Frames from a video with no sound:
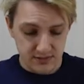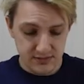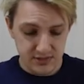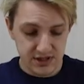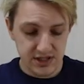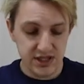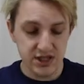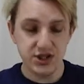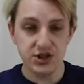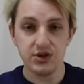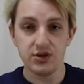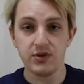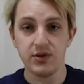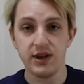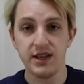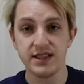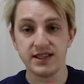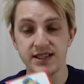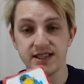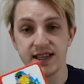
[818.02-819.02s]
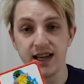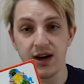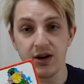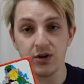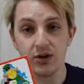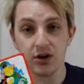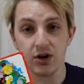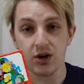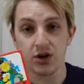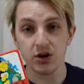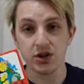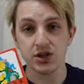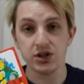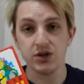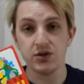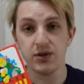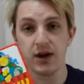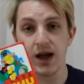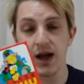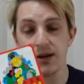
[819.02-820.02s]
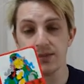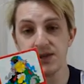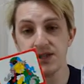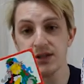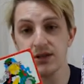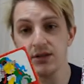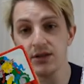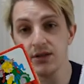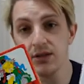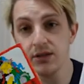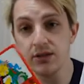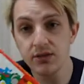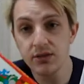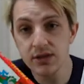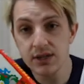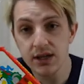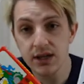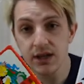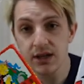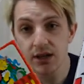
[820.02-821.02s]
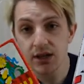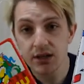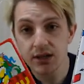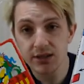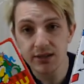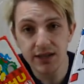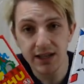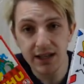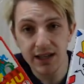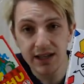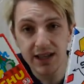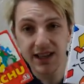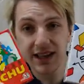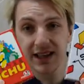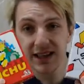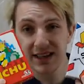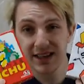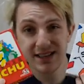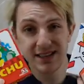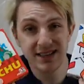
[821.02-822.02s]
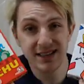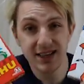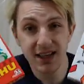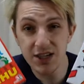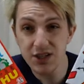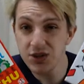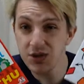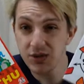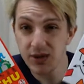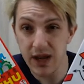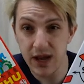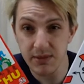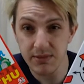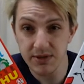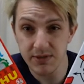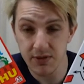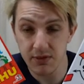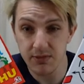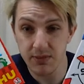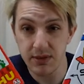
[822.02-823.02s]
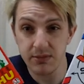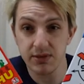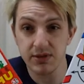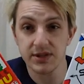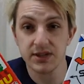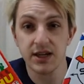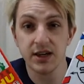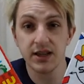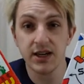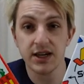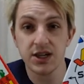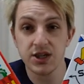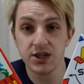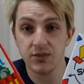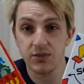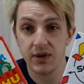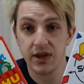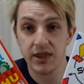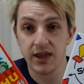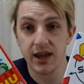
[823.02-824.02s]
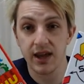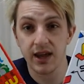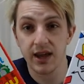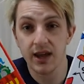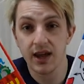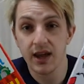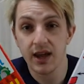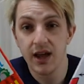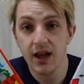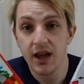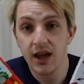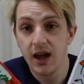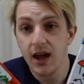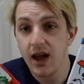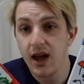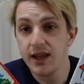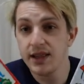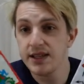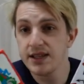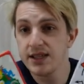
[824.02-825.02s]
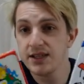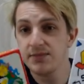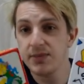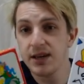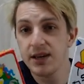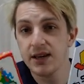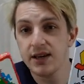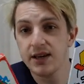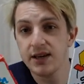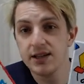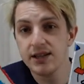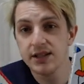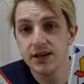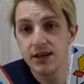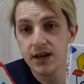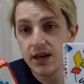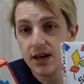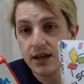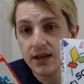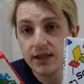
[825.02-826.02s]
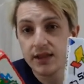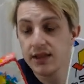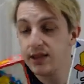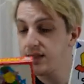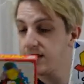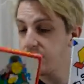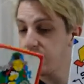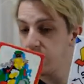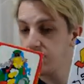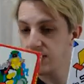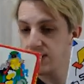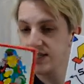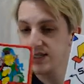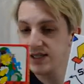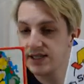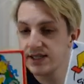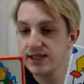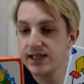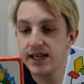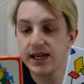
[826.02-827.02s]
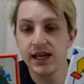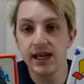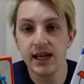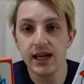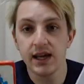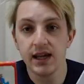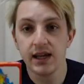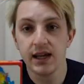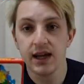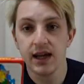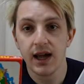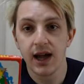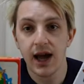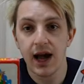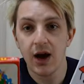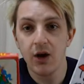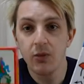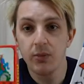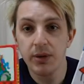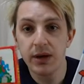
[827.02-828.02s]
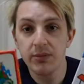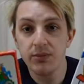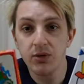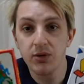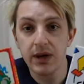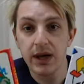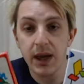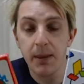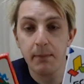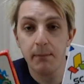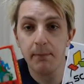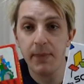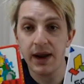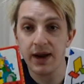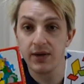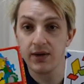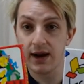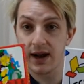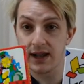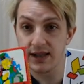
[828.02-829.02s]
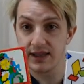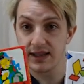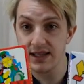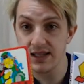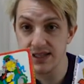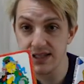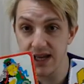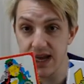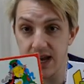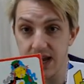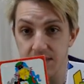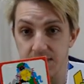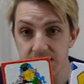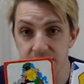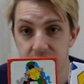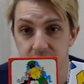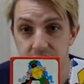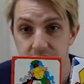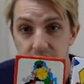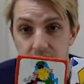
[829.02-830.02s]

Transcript: Tichu and Scout are 2 absolutely essential games for people's collection, we think. And this is because you can see how people get better at these games.